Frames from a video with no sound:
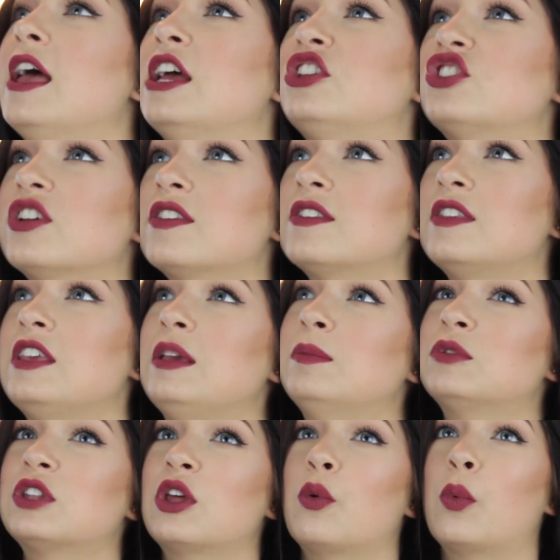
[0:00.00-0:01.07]
It just
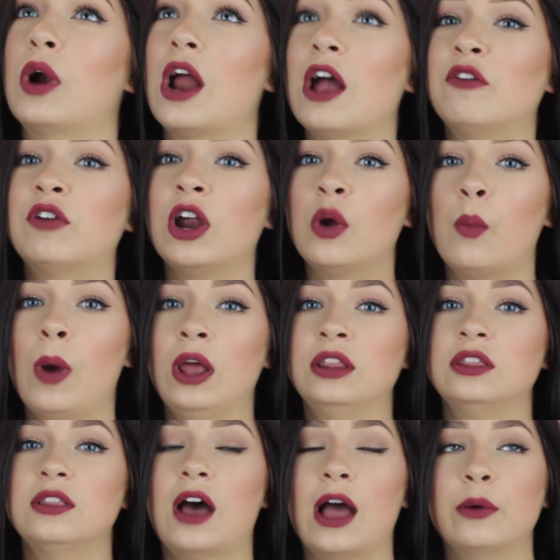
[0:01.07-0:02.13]
seemed that wherever I
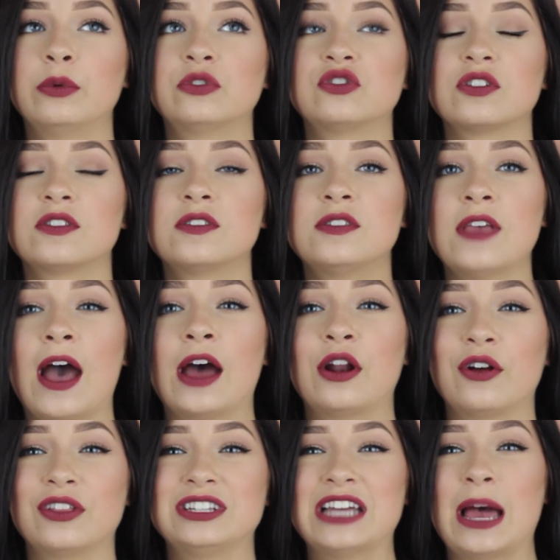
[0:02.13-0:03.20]
went, I was just sad
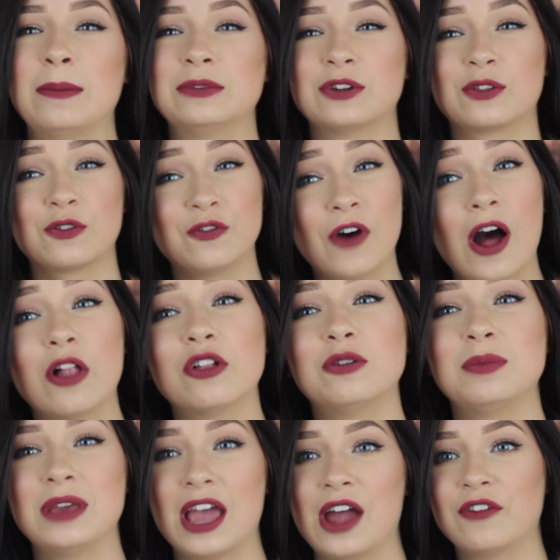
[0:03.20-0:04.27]
all the time. It just
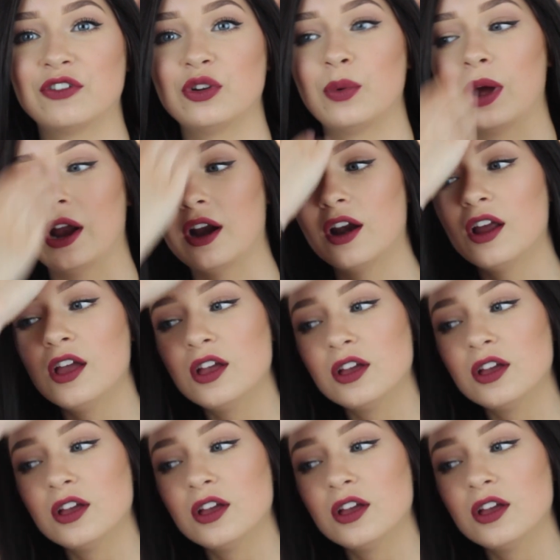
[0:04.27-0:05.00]
followed me everywhere.